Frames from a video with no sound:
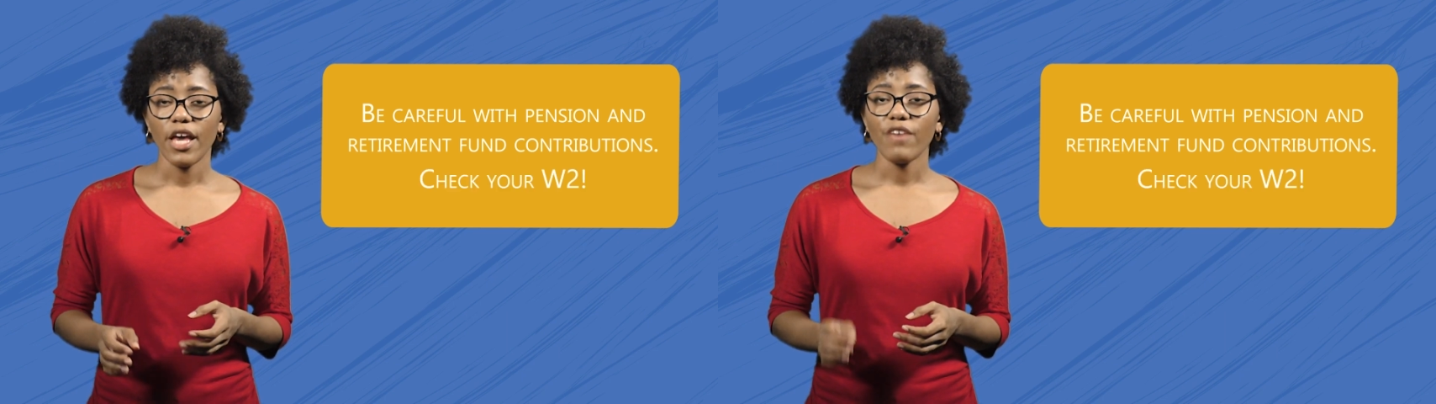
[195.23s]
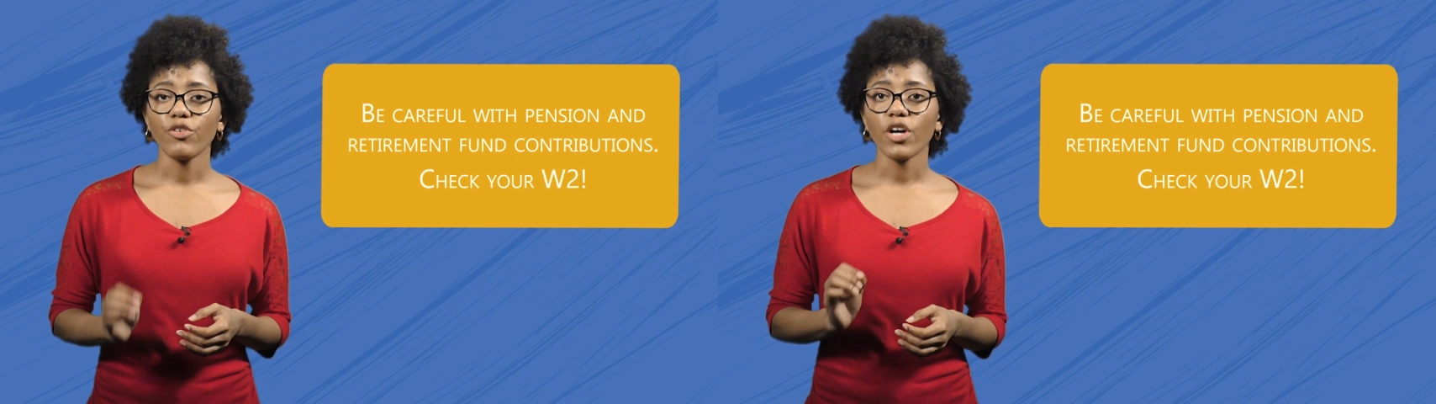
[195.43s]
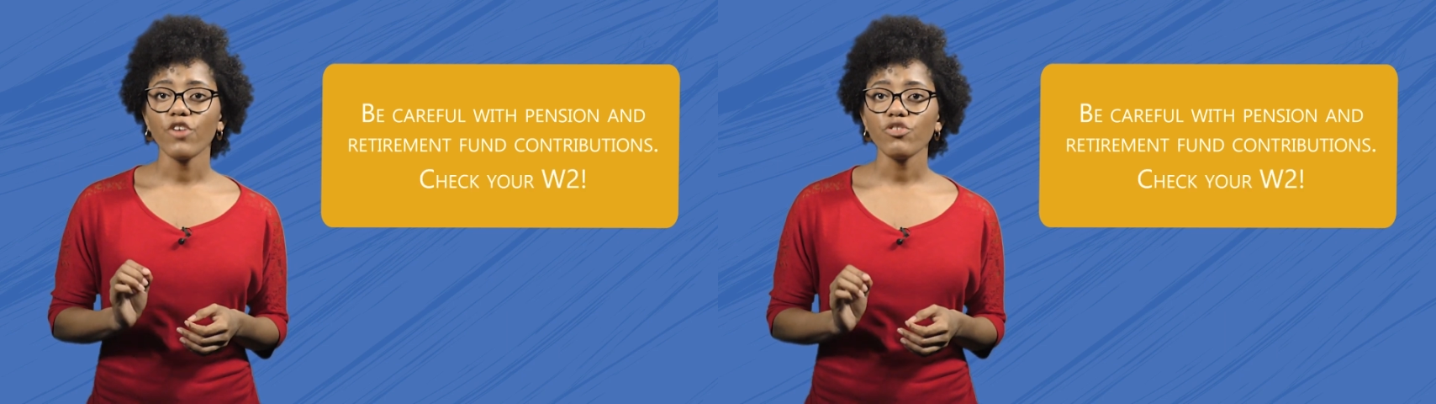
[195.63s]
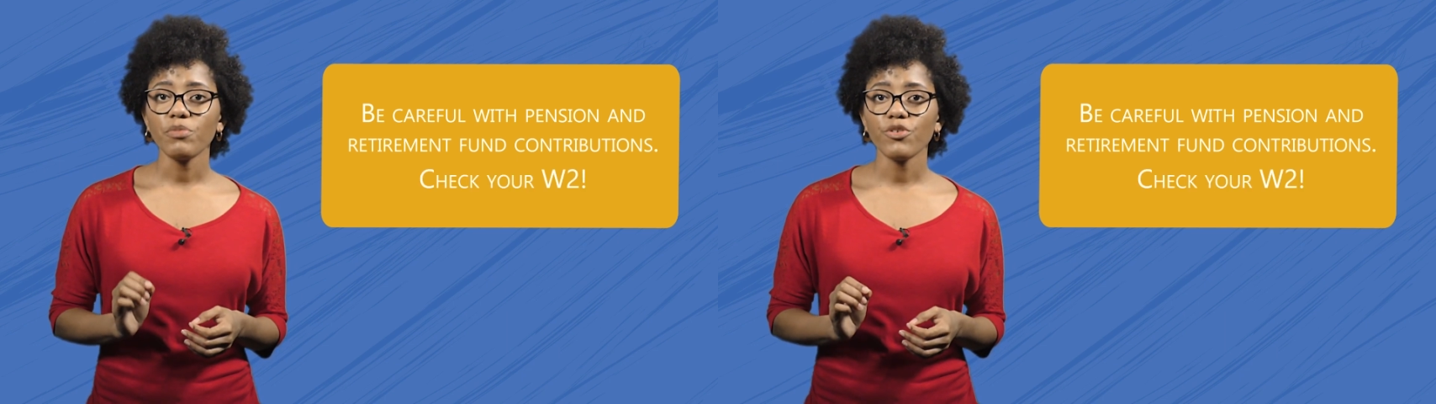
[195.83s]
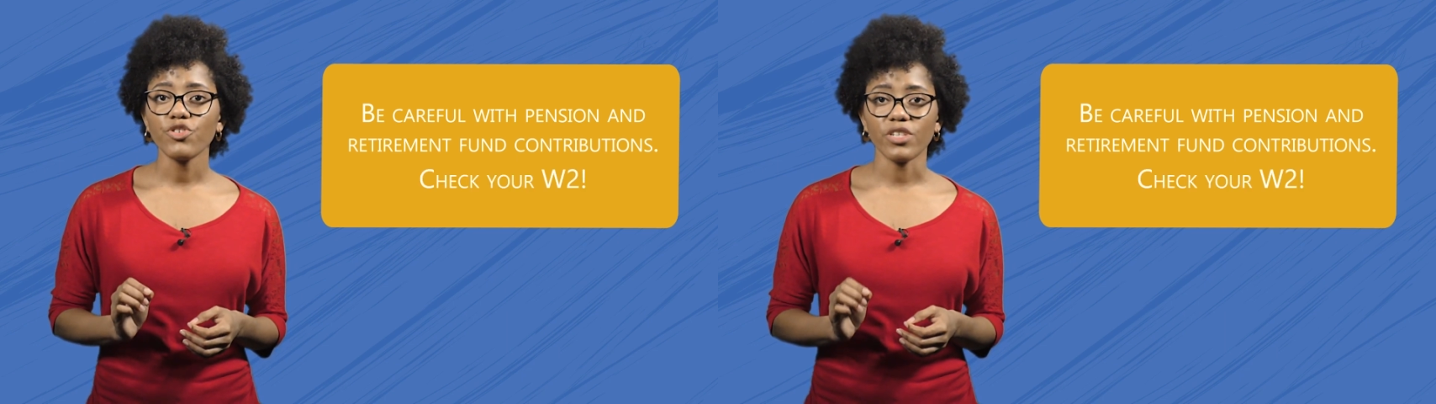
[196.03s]
If your
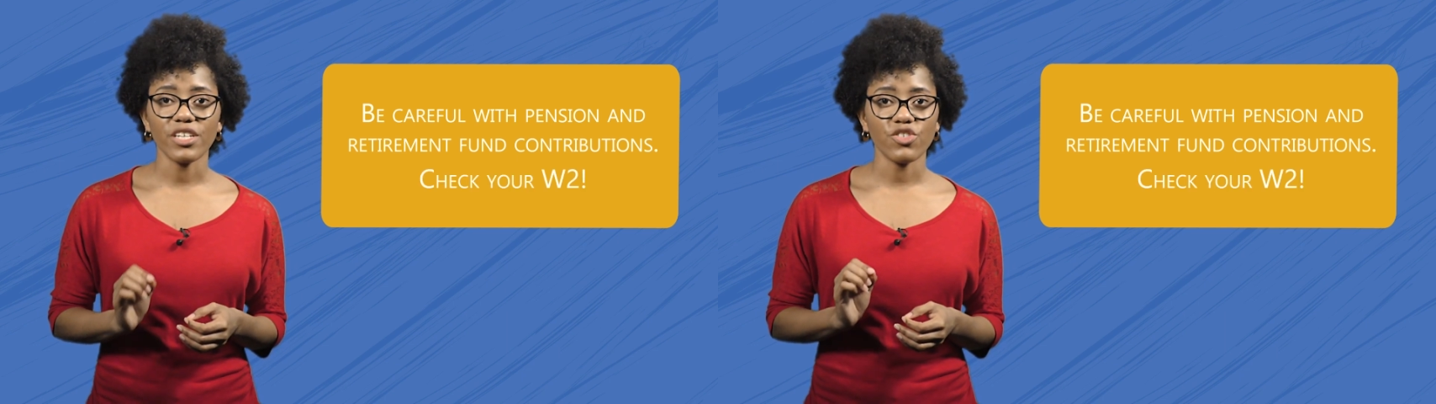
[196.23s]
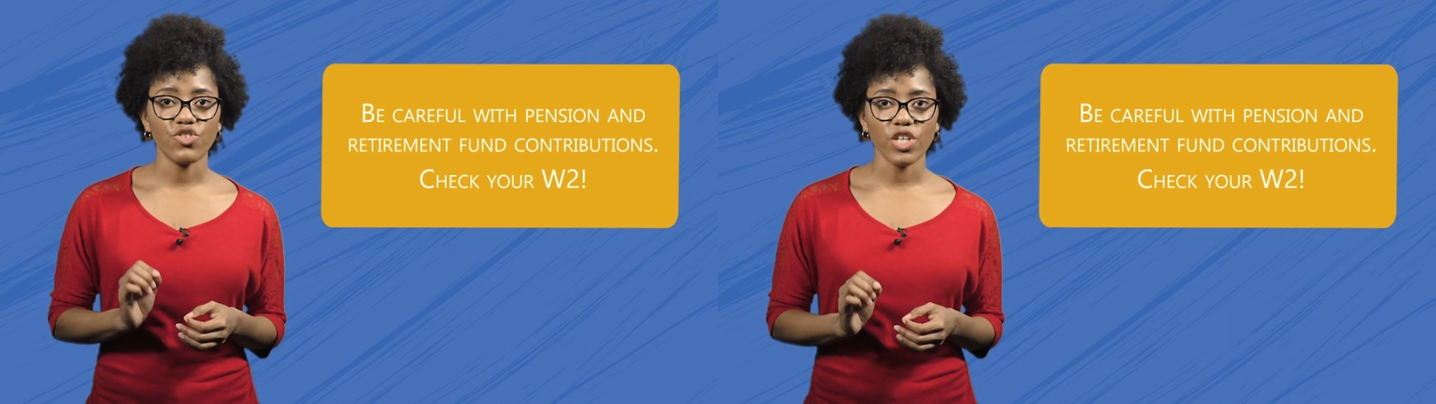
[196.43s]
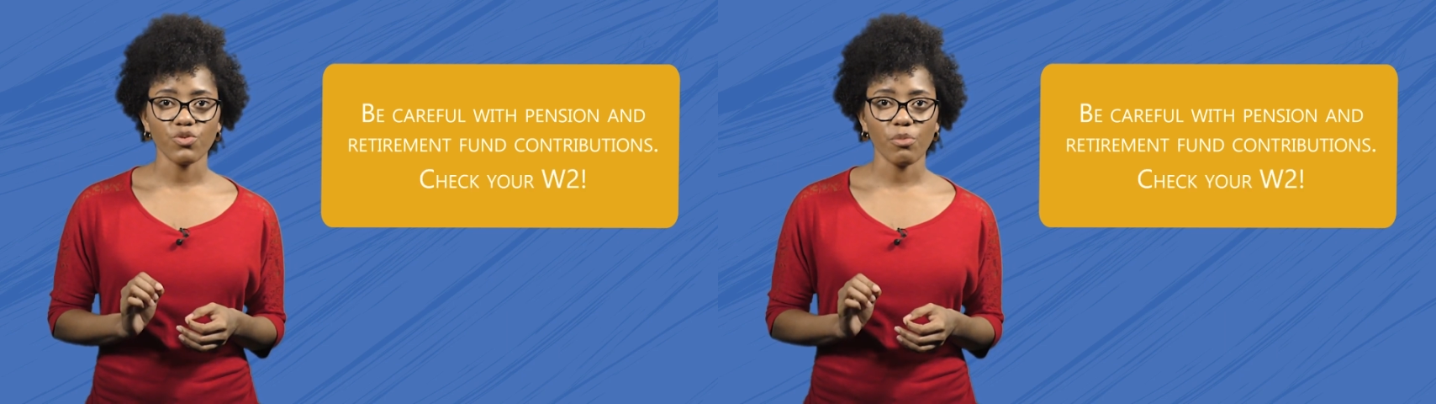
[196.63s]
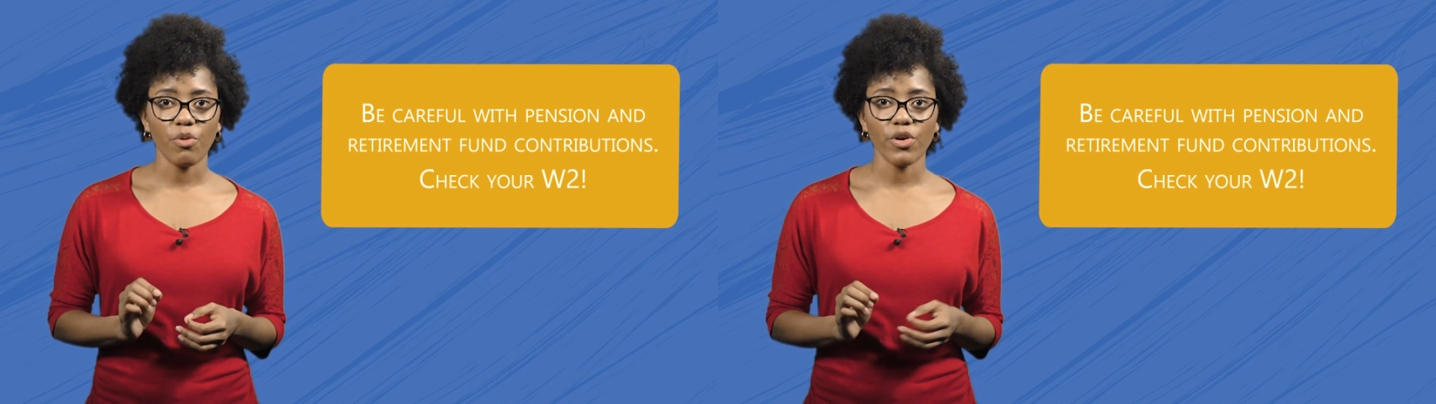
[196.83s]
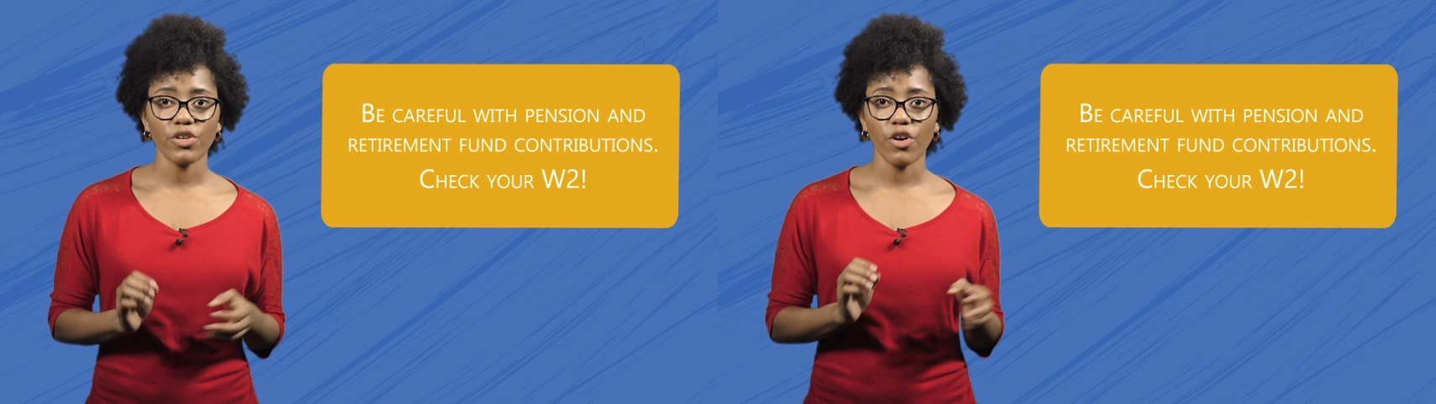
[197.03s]
contribution is just
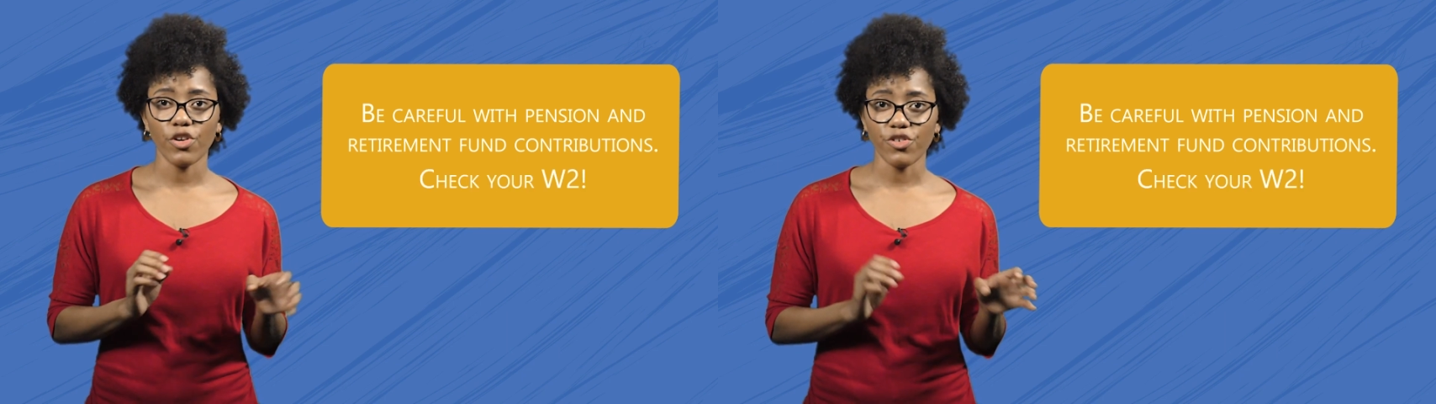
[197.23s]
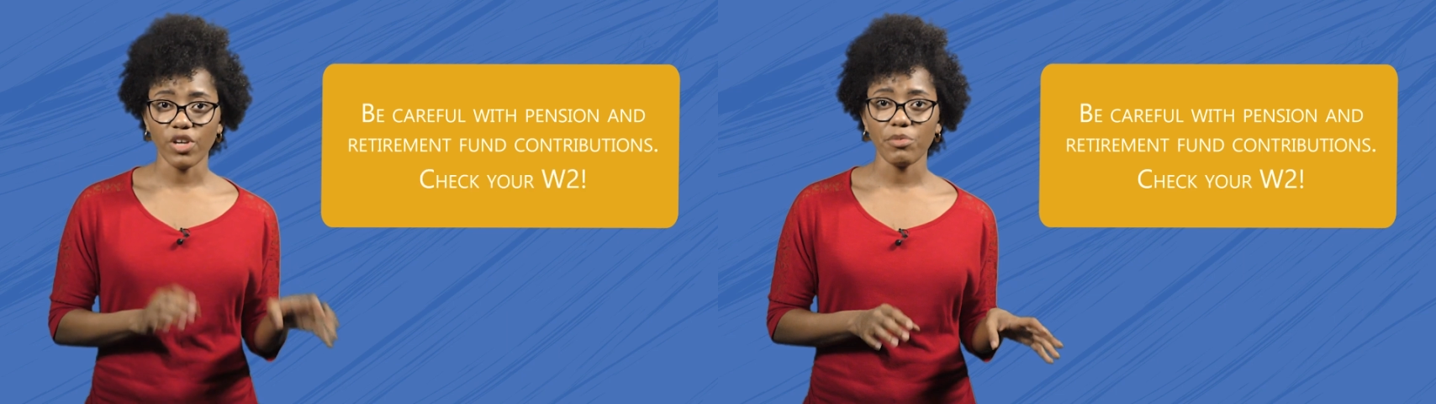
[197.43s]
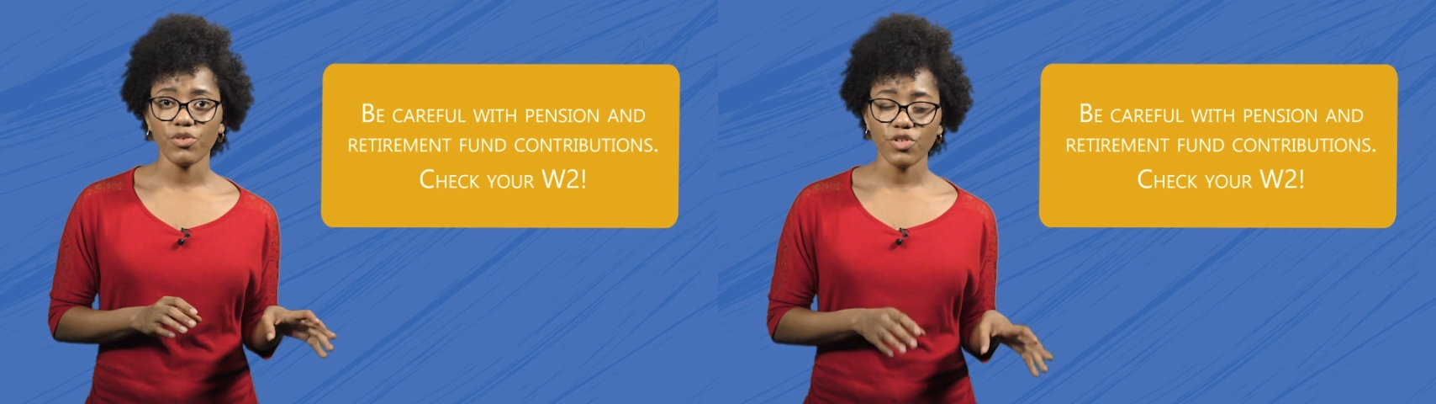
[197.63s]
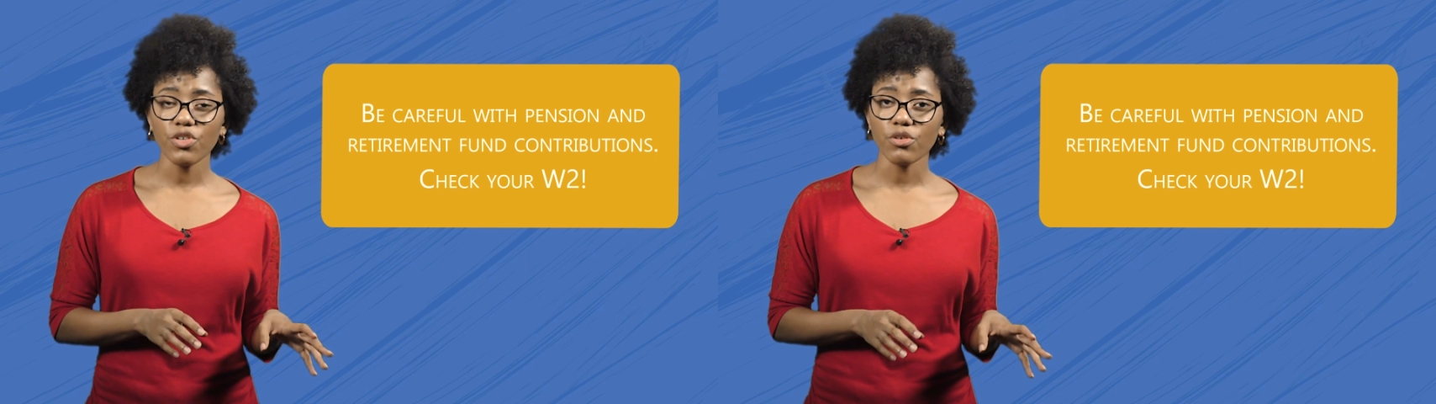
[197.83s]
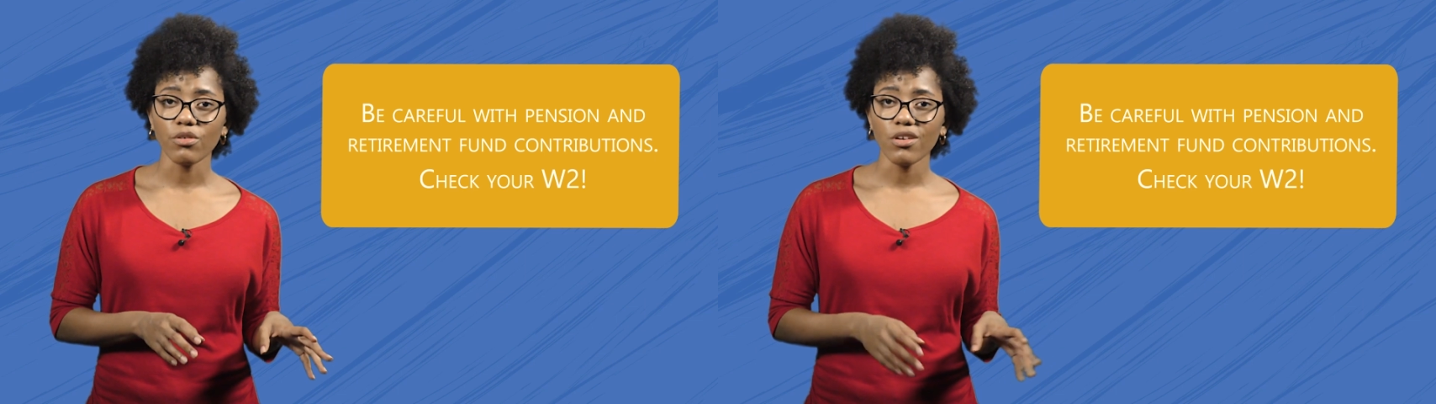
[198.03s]
reported on your W
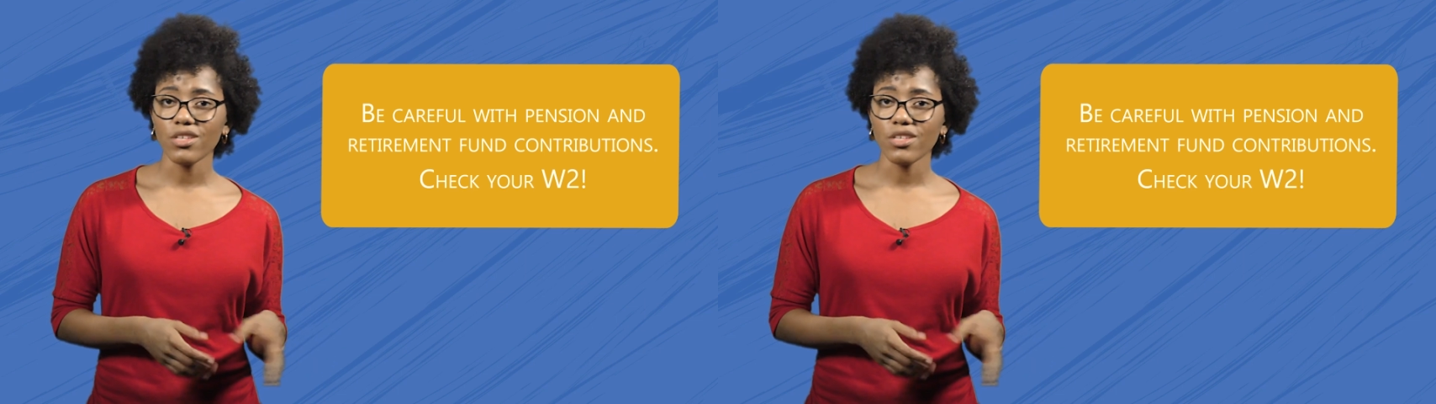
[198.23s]
2,